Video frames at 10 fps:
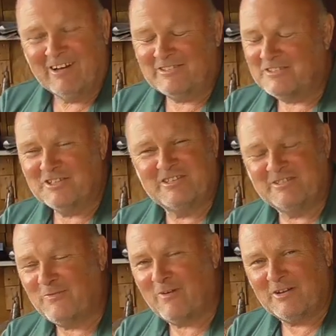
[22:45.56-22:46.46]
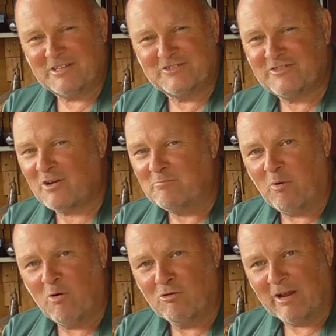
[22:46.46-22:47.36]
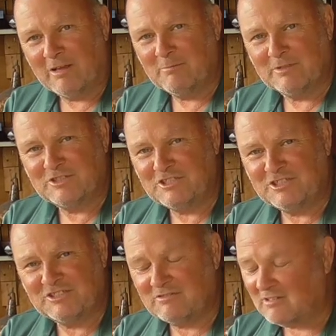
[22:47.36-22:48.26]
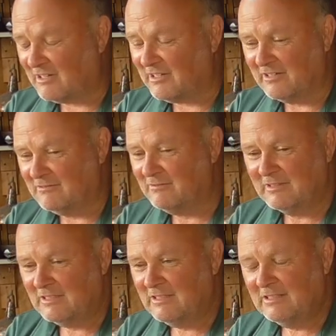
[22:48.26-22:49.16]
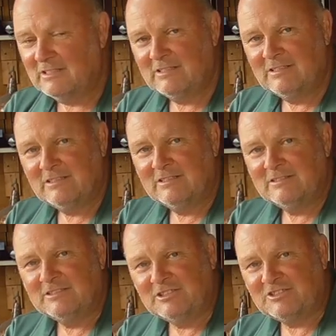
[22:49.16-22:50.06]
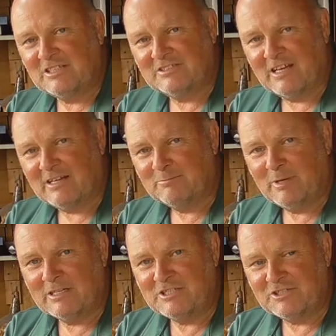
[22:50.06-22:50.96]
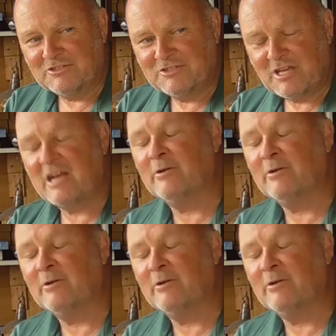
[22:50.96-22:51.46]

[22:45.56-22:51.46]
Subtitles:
I find it so boring, but she just, I don't know, she just has that patience.